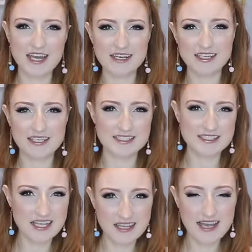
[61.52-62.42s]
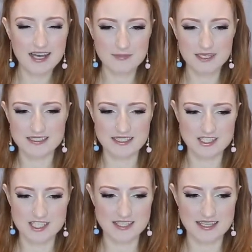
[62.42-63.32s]
kind of like a sellout because it's
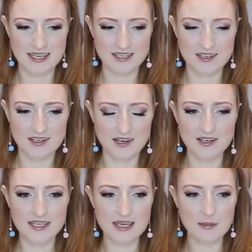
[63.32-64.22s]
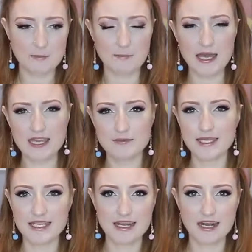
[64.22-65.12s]
just like, oh yeah, pay
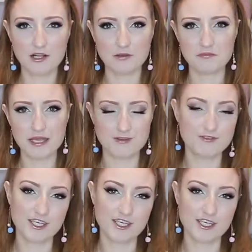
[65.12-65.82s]
me, I'll make a